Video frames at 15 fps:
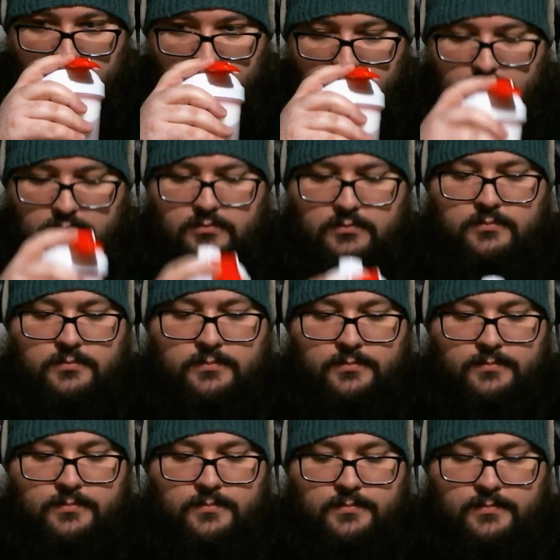
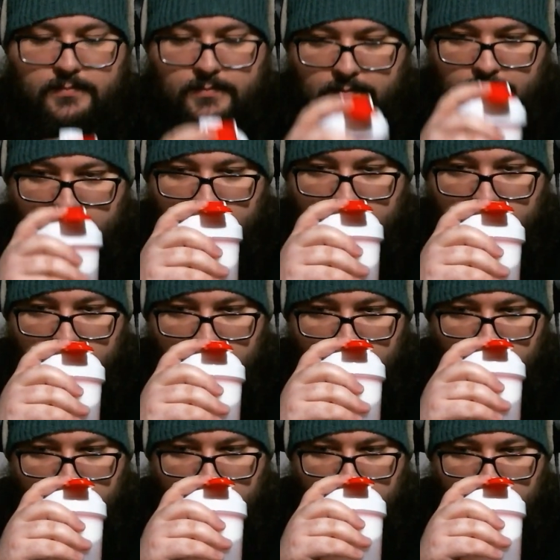
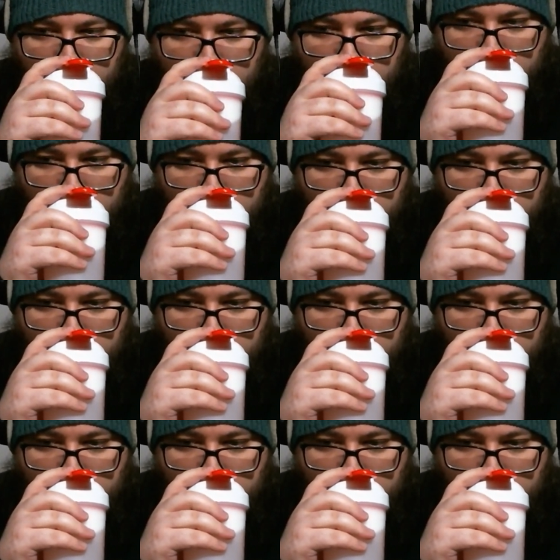Nothing is said.